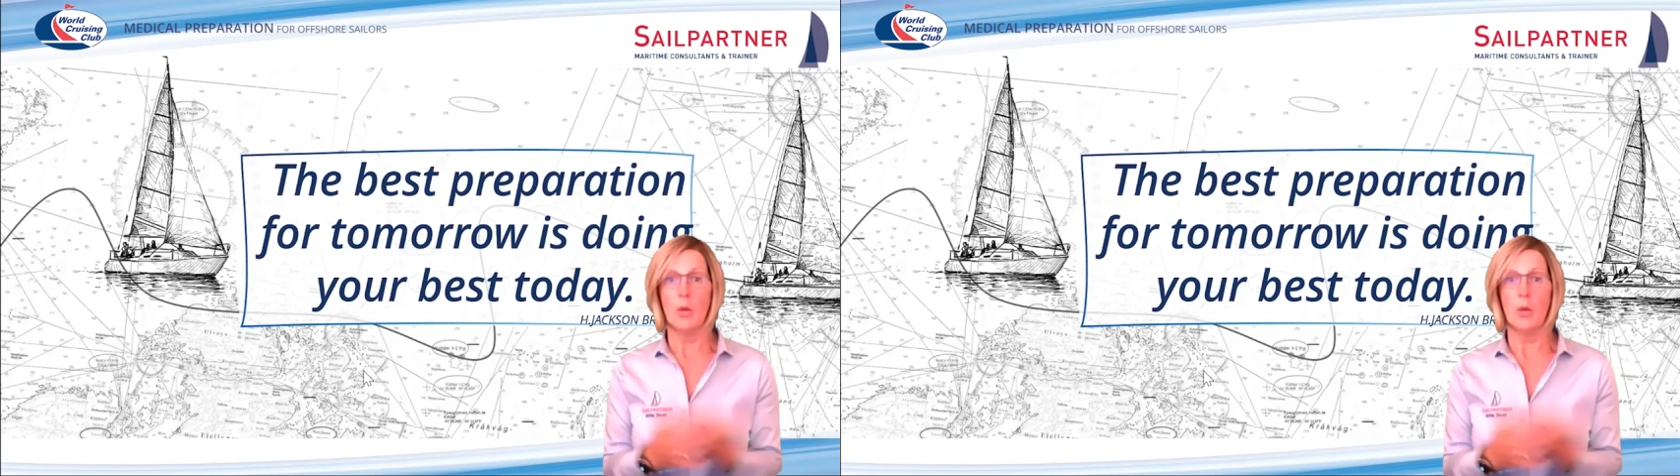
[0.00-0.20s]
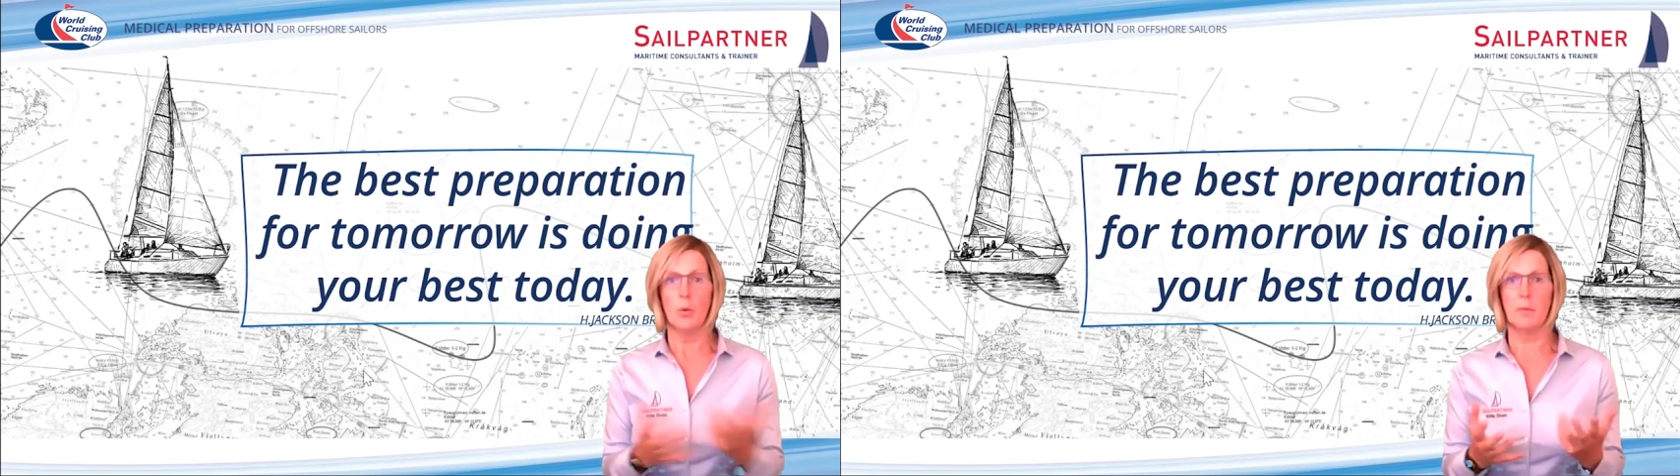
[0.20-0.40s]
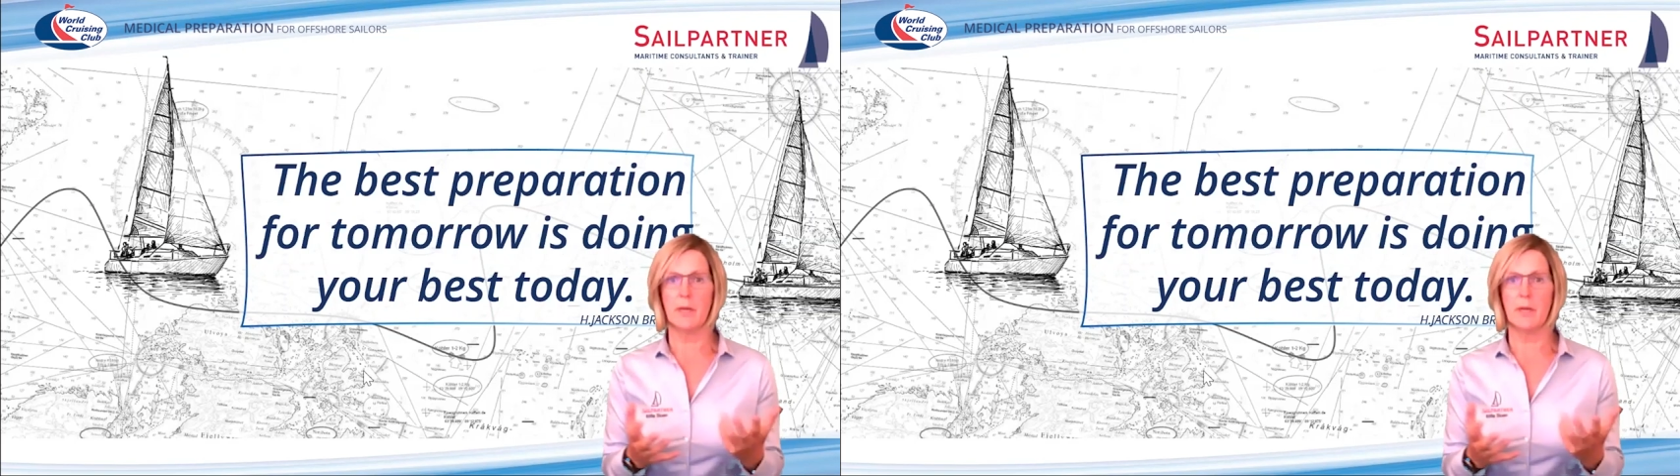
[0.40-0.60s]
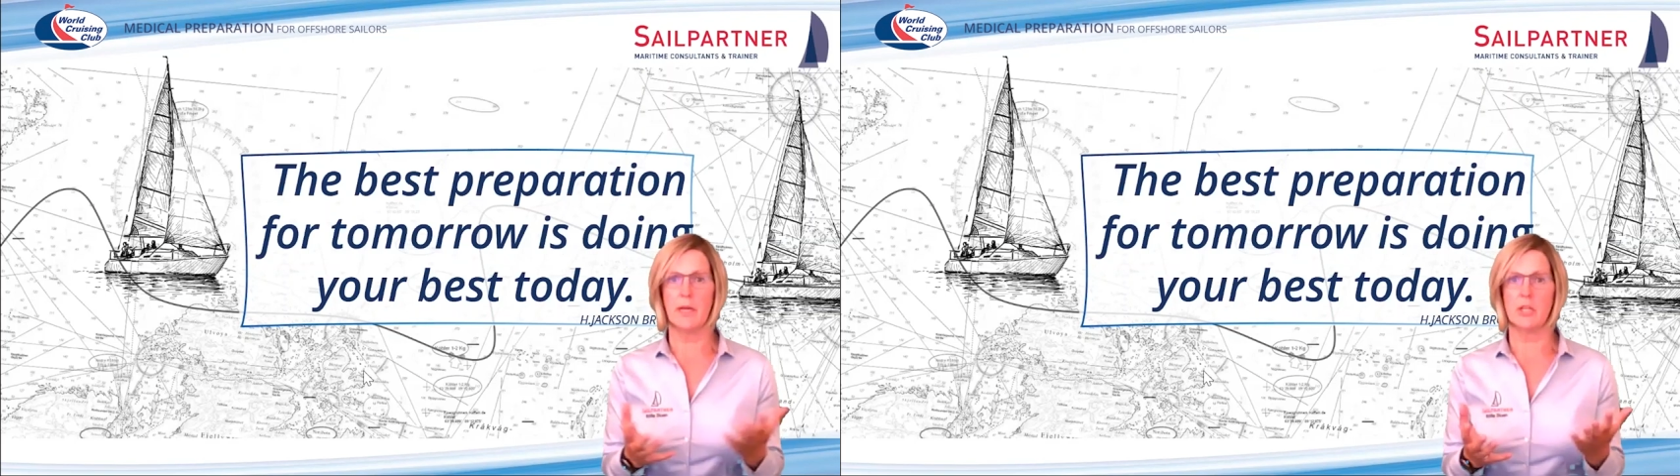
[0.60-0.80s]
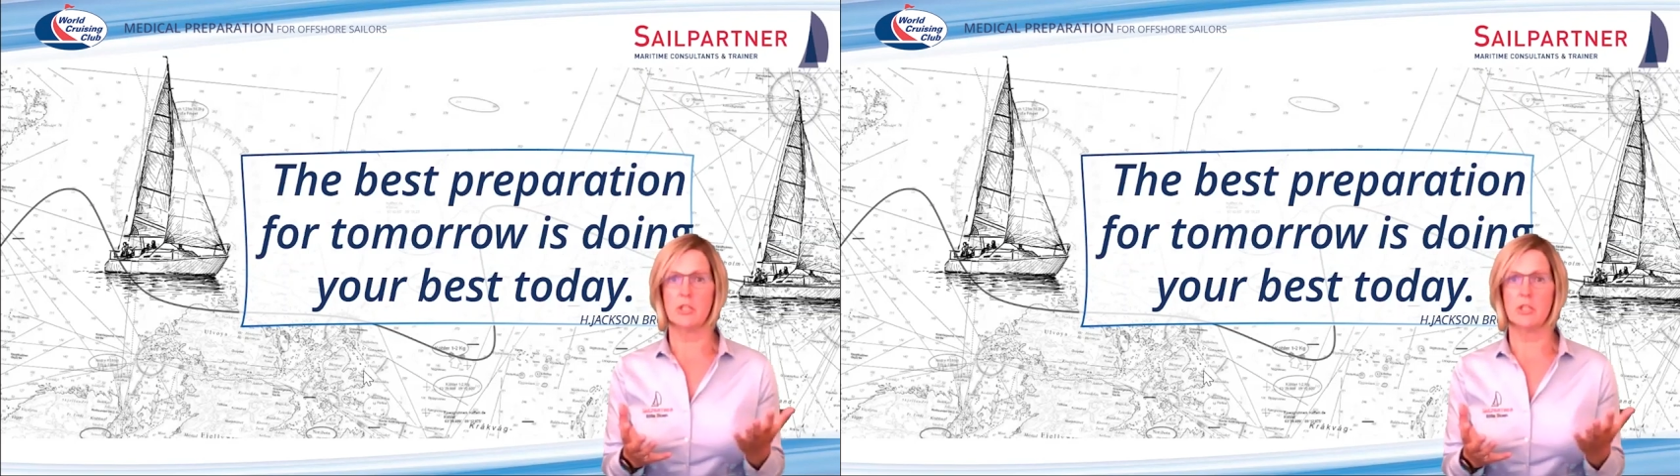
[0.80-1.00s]
What
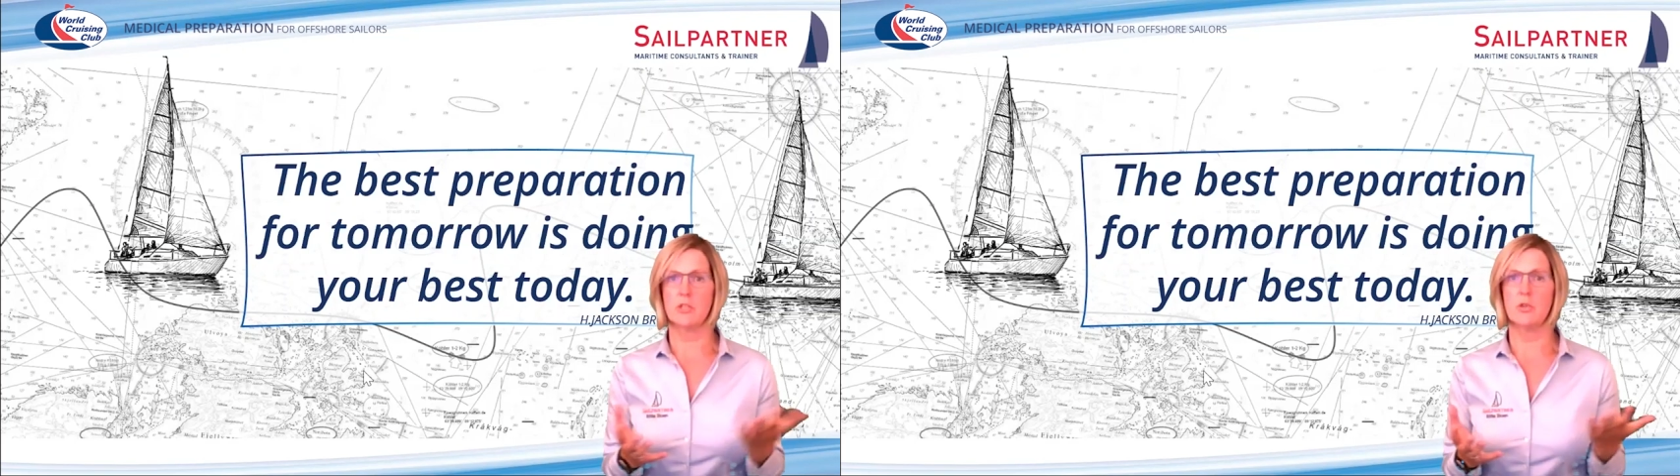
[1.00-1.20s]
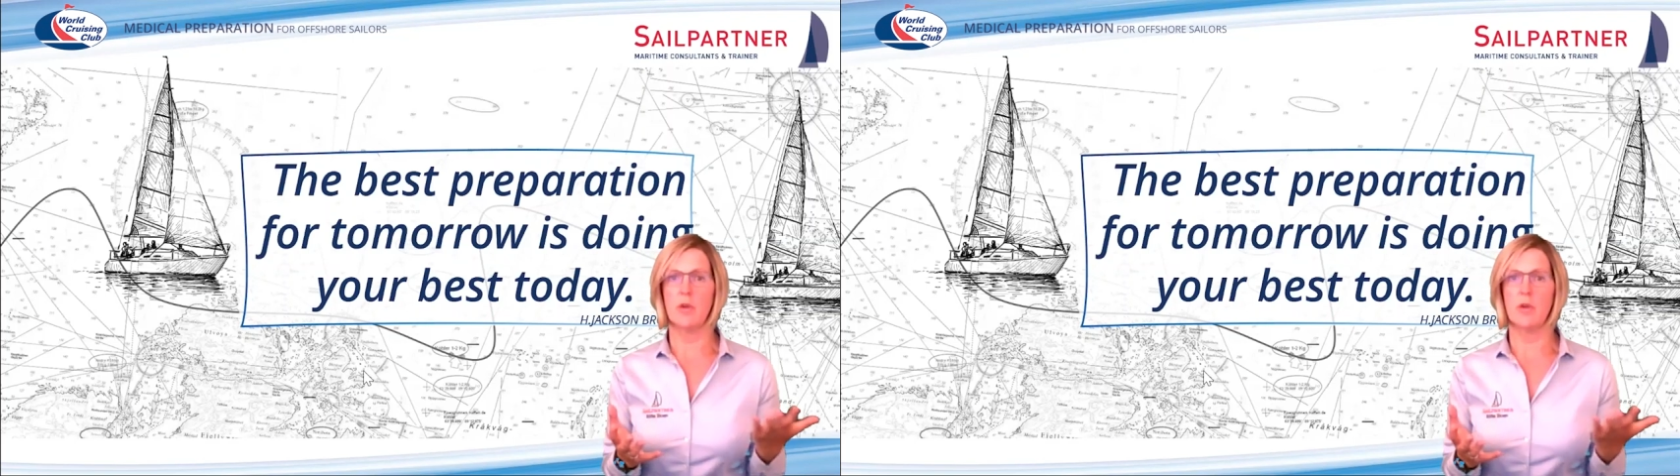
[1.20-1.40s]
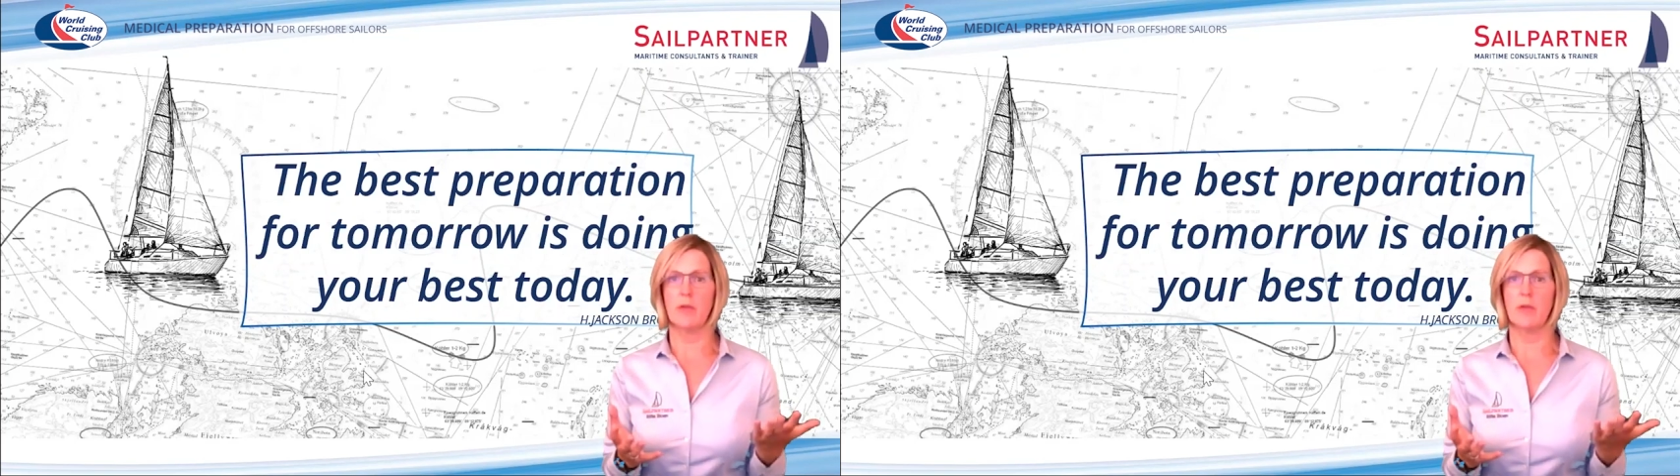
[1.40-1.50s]
medications do you have